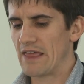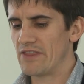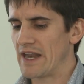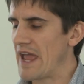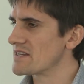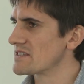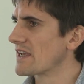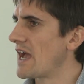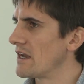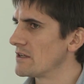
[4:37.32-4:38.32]
and then as the
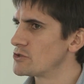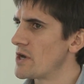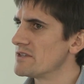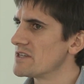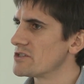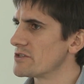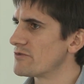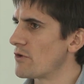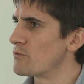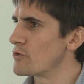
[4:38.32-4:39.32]
colour transitions
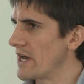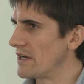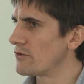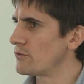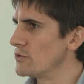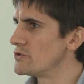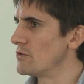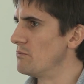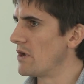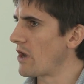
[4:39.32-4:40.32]
from red through
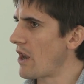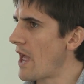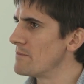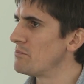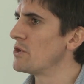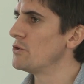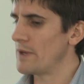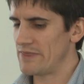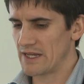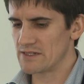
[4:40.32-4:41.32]
to light blue
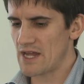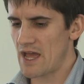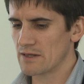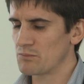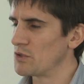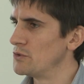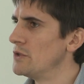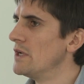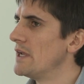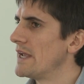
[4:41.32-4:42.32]
and then dark
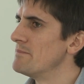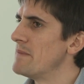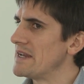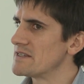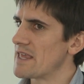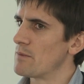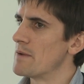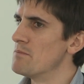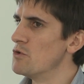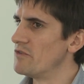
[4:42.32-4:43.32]
blue, it means that
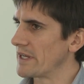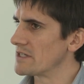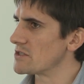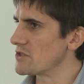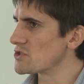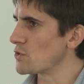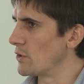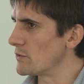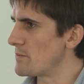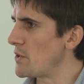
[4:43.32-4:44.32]
we're moving into the
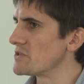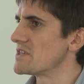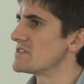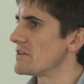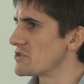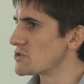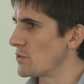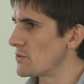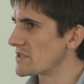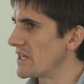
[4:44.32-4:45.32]
soil deposits and the
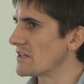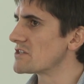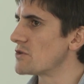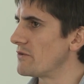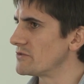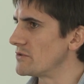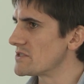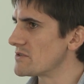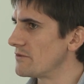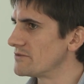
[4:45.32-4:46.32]
soil's getting softer and
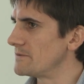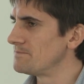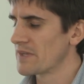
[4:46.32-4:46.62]
softer.